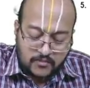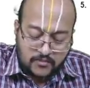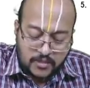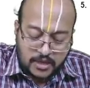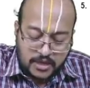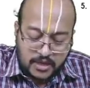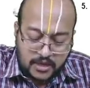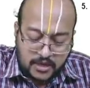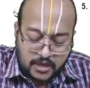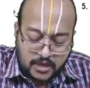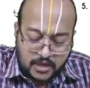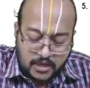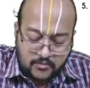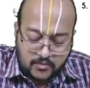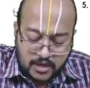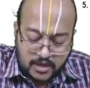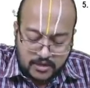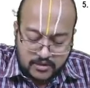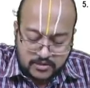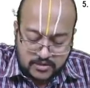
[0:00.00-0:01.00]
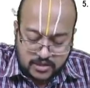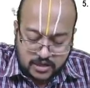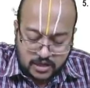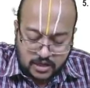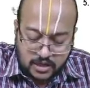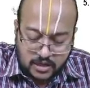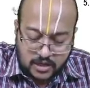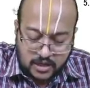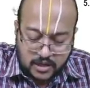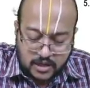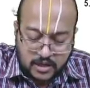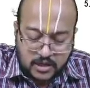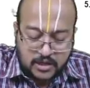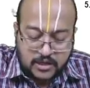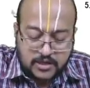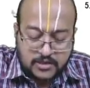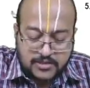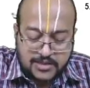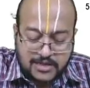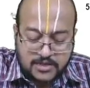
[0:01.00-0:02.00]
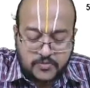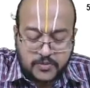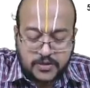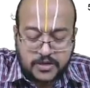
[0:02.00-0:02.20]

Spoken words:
by KE minus G is as per